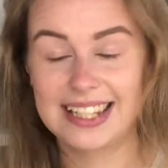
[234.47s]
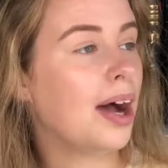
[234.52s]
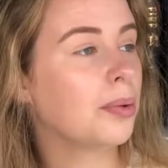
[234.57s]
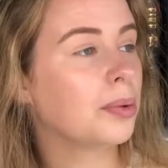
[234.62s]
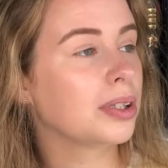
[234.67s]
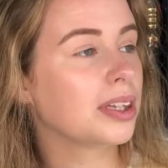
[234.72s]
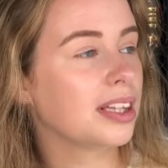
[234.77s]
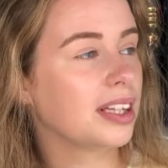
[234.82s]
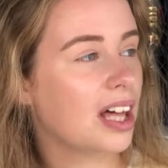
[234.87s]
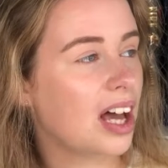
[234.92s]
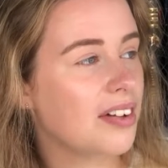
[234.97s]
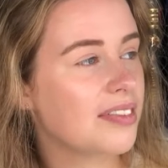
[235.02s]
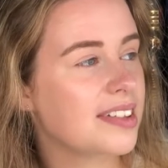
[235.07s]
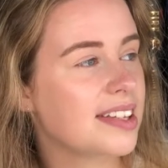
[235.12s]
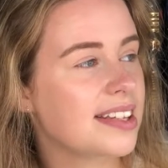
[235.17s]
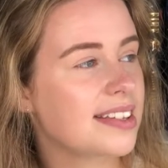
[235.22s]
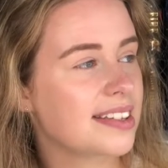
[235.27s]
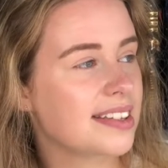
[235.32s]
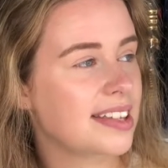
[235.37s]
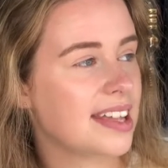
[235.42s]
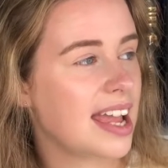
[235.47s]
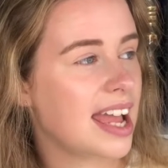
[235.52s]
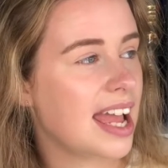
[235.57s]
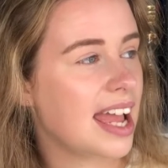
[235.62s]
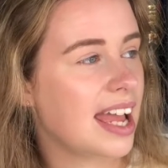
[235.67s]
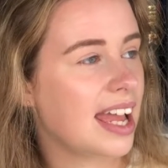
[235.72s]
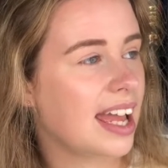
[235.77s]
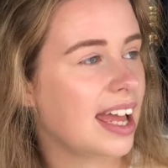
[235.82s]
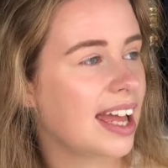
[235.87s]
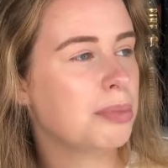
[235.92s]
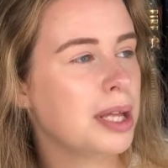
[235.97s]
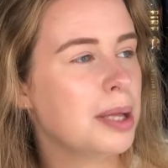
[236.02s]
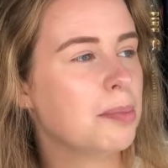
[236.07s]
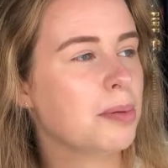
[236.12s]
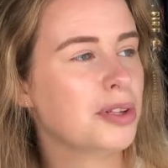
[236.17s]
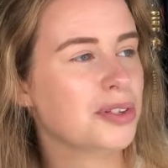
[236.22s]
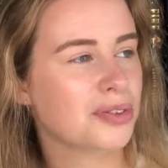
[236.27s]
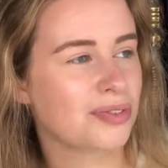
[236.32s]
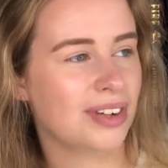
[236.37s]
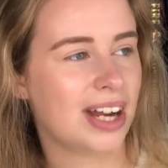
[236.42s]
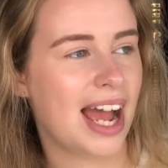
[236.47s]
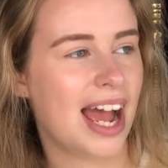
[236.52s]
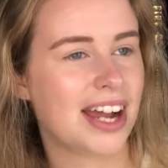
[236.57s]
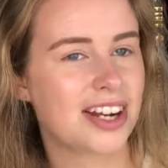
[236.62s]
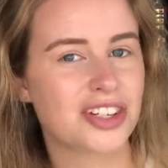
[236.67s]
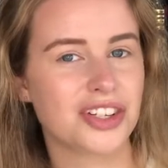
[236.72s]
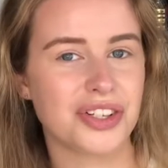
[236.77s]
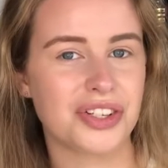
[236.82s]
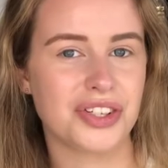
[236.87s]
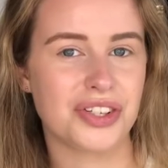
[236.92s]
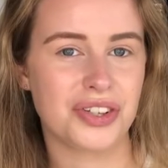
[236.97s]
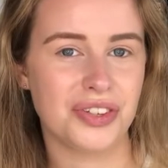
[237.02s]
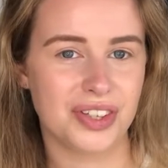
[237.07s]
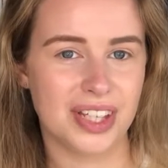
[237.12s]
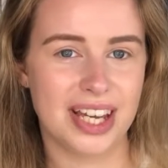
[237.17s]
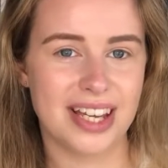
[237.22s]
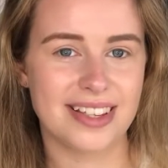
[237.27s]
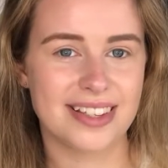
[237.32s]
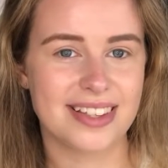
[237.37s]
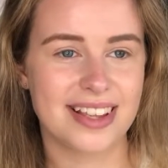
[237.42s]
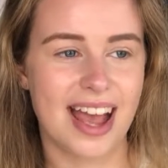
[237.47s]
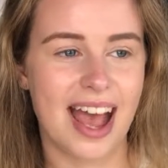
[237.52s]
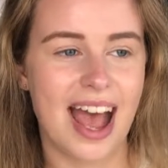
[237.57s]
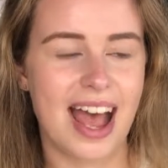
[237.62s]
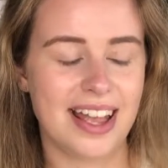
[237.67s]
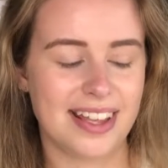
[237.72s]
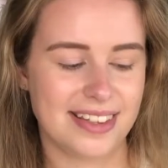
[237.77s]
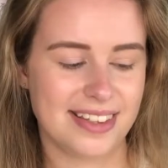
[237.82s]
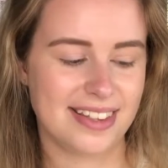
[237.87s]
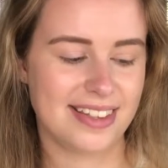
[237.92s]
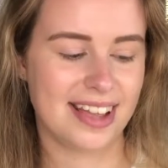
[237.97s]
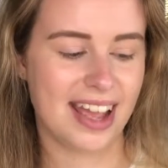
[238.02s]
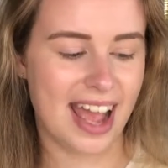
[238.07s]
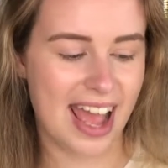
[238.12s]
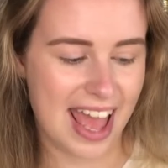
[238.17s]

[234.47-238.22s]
I would love to see people's reaction to this as